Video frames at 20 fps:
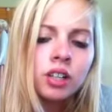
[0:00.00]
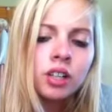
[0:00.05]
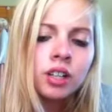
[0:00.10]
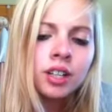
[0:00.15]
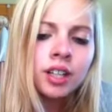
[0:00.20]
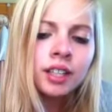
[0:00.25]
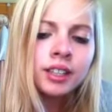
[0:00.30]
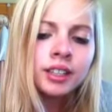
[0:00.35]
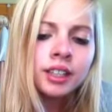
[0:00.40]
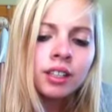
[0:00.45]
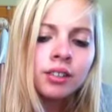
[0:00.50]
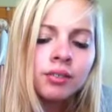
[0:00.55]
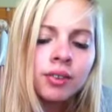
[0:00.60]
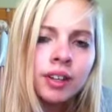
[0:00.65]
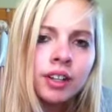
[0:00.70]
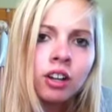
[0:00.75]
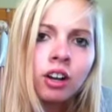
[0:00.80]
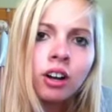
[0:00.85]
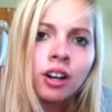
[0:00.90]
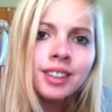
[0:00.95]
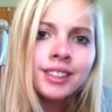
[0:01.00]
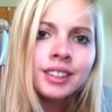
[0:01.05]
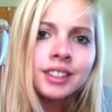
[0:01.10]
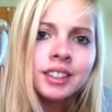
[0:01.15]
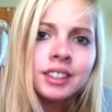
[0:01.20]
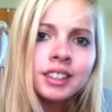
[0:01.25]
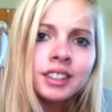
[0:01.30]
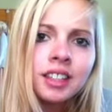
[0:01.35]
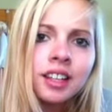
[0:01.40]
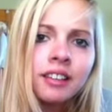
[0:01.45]
unidentified
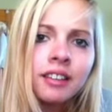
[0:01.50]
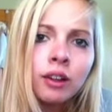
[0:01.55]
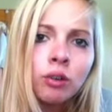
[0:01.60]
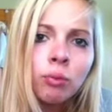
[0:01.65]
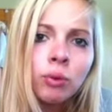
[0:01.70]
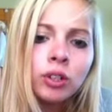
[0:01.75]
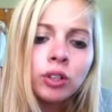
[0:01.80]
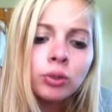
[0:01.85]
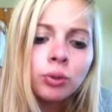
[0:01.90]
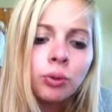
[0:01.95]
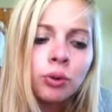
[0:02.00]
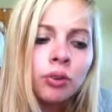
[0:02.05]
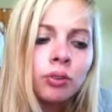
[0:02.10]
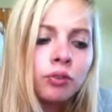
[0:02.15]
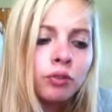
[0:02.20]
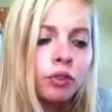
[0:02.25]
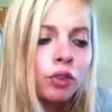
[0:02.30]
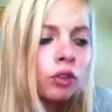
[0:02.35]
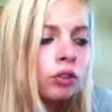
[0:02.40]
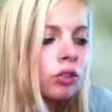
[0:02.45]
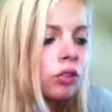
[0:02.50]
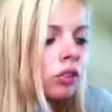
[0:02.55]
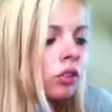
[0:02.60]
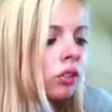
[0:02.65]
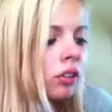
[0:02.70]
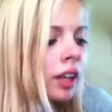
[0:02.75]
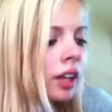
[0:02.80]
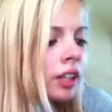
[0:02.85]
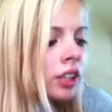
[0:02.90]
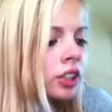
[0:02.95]
causes and then went to her own
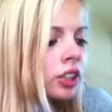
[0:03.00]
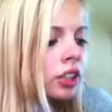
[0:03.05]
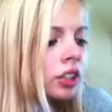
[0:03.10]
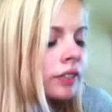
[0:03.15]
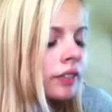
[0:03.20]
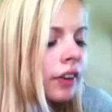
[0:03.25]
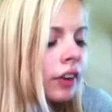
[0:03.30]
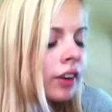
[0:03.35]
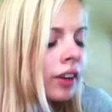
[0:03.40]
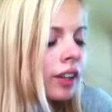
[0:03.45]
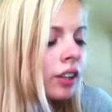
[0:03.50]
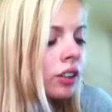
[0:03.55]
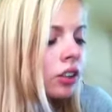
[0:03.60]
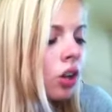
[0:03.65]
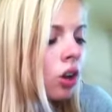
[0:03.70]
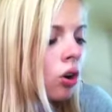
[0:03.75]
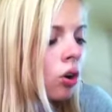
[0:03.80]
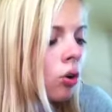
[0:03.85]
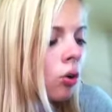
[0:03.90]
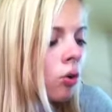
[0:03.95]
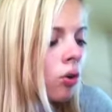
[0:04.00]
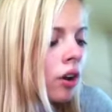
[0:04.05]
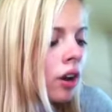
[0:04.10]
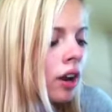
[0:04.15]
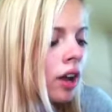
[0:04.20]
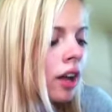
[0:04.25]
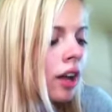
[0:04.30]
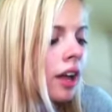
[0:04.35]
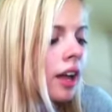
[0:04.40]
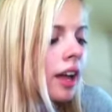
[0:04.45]
funeral, and she's very
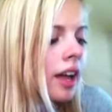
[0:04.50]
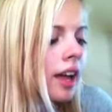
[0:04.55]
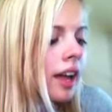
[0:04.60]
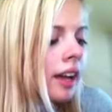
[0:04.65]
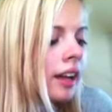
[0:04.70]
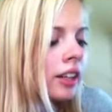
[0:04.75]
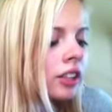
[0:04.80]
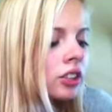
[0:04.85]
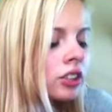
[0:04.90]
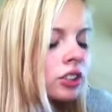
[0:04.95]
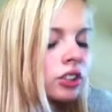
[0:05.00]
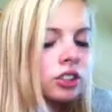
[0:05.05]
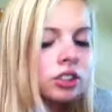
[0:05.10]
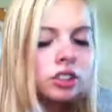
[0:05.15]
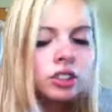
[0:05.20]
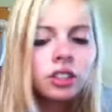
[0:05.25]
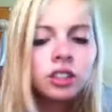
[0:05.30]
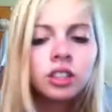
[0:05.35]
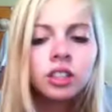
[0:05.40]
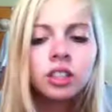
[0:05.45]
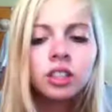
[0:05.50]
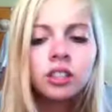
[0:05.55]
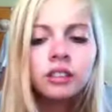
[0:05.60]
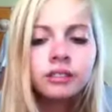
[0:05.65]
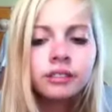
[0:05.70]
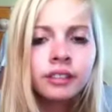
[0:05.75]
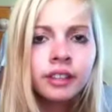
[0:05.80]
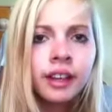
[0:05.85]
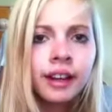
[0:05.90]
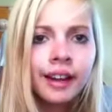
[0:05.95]
alone, and
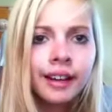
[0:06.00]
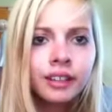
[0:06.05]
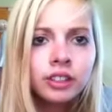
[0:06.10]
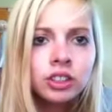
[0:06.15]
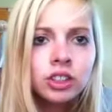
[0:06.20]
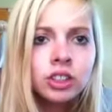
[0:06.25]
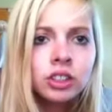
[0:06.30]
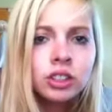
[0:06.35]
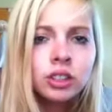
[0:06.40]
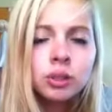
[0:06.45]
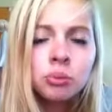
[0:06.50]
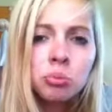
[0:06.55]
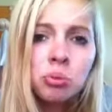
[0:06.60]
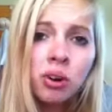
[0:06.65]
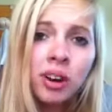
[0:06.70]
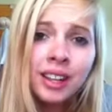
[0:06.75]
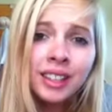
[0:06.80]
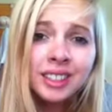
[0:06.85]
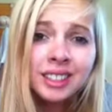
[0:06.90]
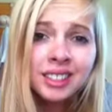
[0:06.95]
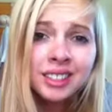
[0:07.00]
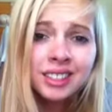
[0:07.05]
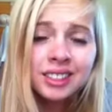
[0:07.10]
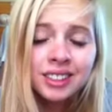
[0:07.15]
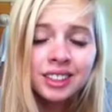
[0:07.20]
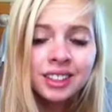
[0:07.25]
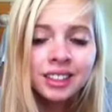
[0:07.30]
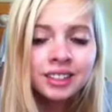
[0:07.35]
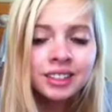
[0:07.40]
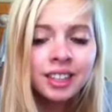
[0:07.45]
yeah, she's depressed.
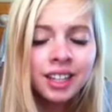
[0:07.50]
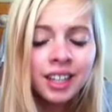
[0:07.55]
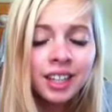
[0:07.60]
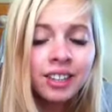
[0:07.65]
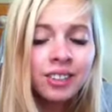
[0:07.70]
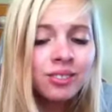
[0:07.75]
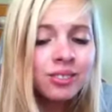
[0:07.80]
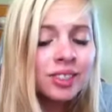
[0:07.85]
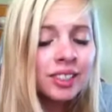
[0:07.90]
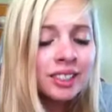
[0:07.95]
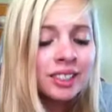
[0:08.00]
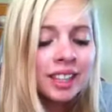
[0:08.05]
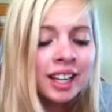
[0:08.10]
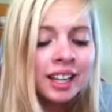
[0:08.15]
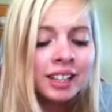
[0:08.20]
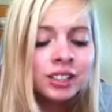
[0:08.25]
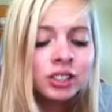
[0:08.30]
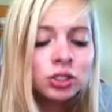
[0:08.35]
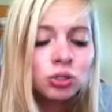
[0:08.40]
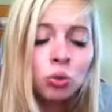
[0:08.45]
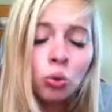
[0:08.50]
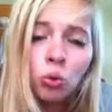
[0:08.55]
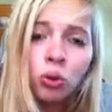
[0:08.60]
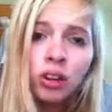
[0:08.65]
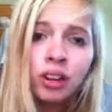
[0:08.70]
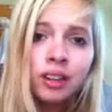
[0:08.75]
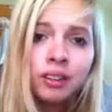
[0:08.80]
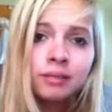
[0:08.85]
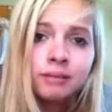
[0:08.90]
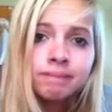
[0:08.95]
It's kind of a sad
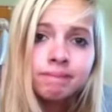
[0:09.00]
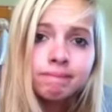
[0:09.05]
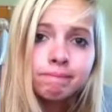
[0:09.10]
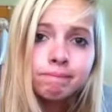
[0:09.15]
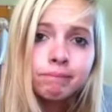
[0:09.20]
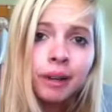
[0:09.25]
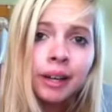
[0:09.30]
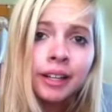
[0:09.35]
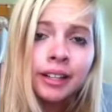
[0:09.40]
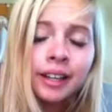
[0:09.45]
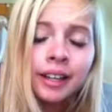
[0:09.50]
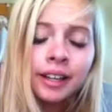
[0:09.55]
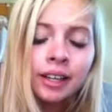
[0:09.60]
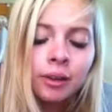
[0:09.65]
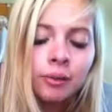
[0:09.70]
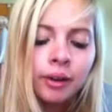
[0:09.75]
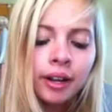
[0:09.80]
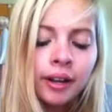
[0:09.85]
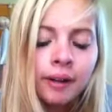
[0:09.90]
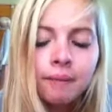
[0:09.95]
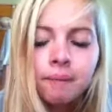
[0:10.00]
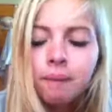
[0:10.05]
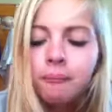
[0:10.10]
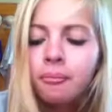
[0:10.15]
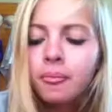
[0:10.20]
story, but anyway.